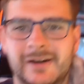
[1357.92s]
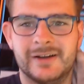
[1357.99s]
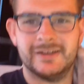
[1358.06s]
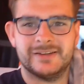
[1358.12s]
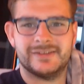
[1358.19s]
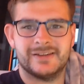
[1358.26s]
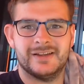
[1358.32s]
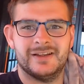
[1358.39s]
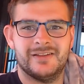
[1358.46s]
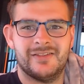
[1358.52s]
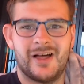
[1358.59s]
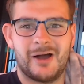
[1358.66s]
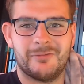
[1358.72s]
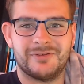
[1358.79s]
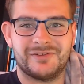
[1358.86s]
Guys,
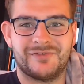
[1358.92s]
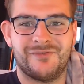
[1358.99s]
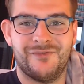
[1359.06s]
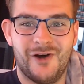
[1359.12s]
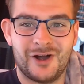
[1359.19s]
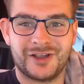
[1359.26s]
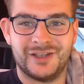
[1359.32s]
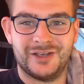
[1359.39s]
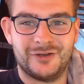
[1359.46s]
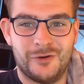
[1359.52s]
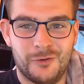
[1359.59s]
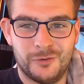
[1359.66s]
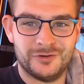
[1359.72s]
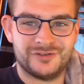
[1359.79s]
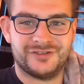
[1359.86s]
that was fucking
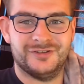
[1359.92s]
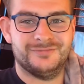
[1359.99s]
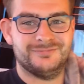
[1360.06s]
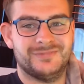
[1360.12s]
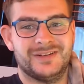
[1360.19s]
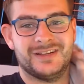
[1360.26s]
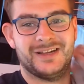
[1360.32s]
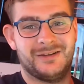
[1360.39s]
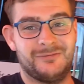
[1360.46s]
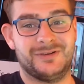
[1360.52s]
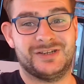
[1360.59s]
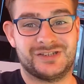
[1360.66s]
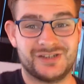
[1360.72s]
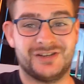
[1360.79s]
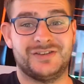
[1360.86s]
awesome. And we
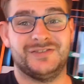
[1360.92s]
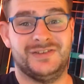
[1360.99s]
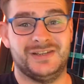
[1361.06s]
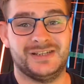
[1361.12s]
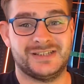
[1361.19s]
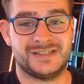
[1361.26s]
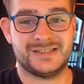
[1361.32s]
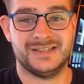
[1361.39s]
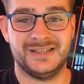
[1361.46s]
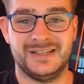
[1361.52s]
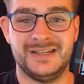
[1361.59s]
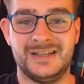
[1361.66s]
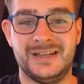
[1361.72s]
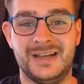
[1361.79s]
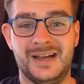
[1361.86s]
just finished
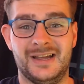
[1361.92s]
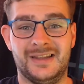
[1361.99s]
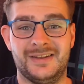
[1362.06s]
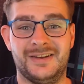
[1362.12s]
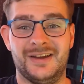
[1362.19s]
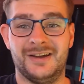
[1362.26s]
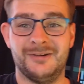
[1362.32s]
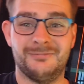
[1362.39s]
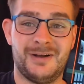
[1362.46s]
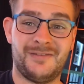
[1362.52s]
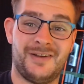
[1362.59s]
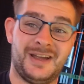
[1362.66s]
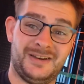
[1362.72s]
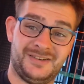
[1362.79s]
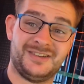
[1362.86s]
and um, I've
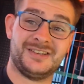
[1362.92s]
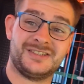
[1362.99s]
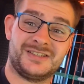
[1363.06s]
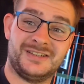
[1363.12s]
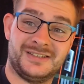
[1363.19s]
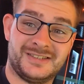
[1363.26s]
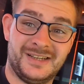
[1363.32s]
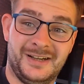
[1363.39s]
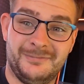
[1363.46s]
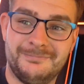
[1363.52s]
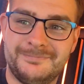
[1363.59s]
had such a good time.